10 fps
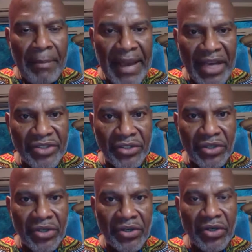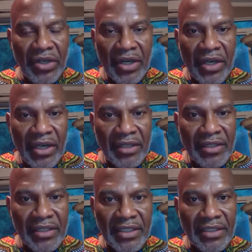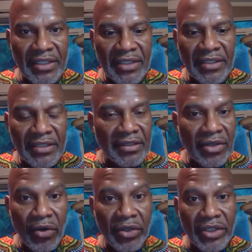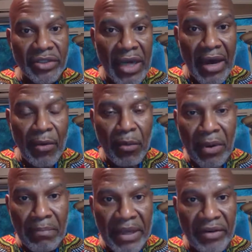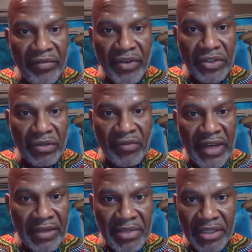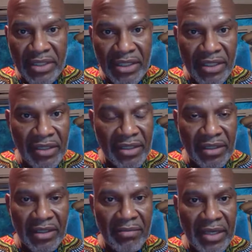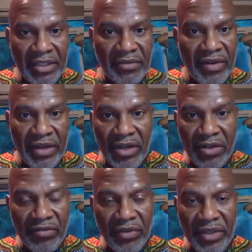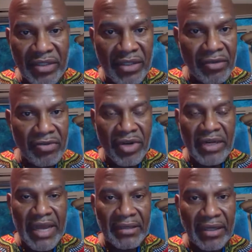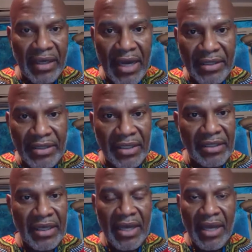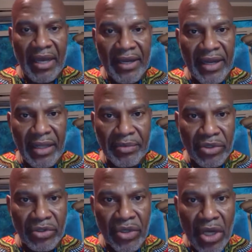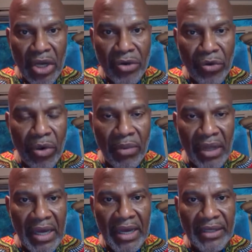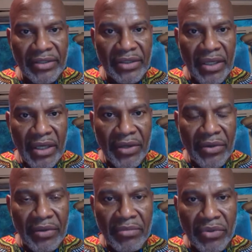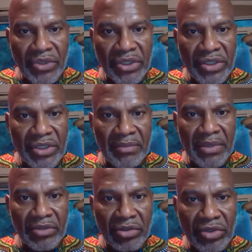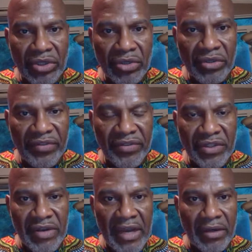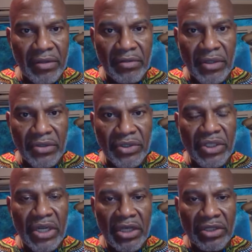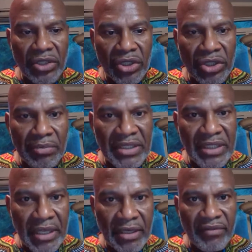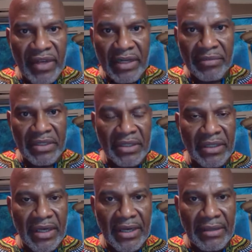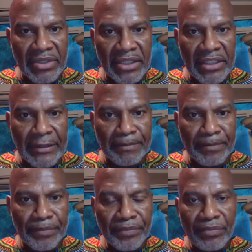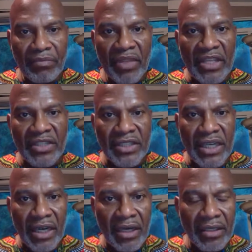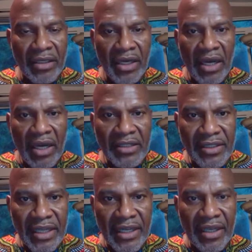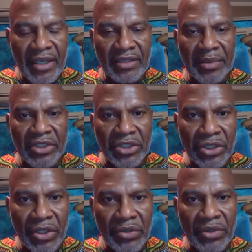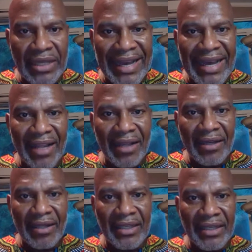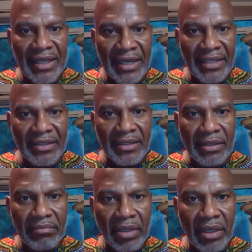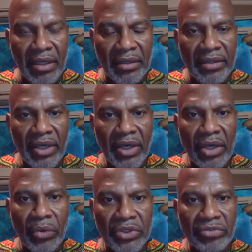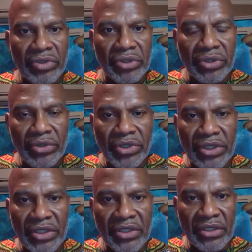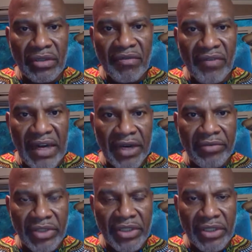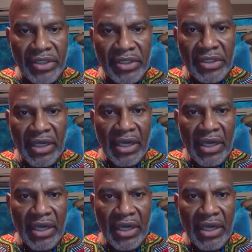Pasteur in the 60s told us how beneficial vitamin C is. It's very good. It's a great antioxidant. It helps to normalize your immune system and to reduce free radical loads. So you should be taking vitamin C. Zinc. Zinc has been shown to alkalinize the blood, which reduces the virus's